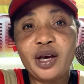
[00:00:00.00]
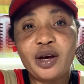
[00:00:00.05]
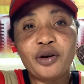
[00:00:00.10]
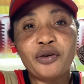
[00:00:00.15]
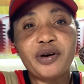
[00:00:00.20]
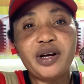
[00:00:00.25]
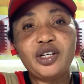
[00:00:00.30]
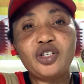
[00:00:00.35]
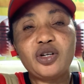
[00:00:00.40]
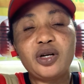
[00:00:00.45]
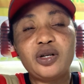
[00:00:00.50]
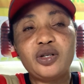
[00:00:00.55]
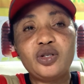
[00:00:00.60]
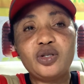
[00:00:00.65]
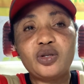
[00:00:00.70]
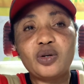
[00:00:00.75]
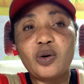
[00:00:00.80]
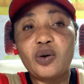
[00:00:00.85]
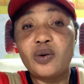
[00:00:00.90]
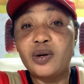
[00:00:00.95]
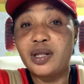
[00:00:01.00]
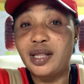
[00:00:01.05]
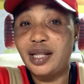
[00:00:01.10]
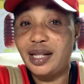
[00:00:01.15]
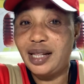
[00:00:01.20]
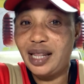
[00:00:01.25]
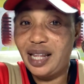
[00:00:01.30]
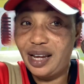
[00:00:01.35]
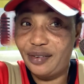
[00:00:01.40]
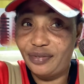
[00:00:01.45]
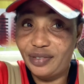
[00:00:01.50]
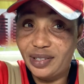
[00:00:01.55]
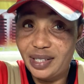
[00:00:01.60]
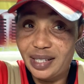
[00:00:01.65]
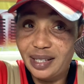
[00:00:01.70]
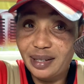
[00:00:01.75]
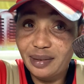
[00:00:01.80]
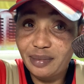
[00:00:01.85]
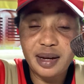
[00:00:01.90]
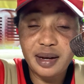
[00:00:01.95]
Questions on the
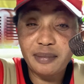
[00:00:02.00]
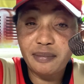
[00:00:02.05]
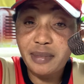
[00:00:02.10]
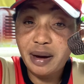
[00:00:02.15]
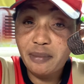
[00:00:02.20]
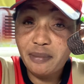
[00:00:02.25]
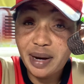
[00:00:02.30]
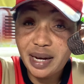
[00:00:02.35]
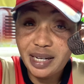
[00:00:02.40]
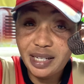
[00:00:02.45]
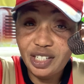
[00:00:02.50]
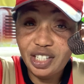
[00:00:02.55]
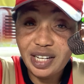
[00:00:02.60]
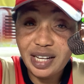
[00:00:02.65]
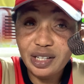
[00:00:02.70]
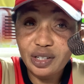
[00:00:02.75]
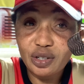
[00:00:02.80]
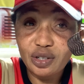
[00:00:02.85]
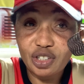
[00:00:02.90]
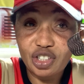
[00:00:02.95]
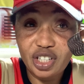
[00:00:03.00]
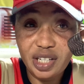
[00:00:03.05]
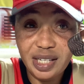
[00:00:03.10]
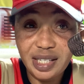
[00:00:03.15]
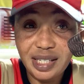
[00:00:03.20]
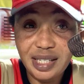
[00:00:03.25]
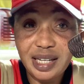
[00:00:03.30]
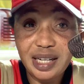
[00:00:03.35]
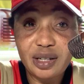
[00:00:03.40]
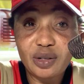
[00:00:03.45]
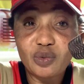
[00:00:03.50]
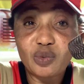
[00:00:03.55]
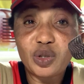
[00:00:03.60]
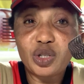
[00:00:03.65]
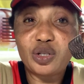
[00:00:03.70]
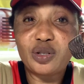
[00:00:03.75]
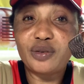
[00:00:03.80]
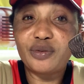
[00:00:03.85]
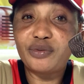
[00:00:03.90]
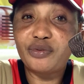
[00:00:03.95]
lift. My manager suggested we
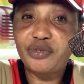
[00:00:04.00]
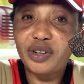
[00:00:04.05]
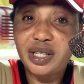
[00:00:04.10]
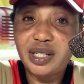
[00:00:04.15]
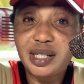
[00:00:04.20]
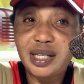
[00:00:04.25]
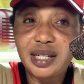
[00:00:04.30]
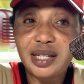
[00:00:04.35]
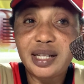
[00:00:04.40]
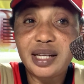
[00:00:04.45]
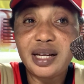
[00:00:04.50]
should visit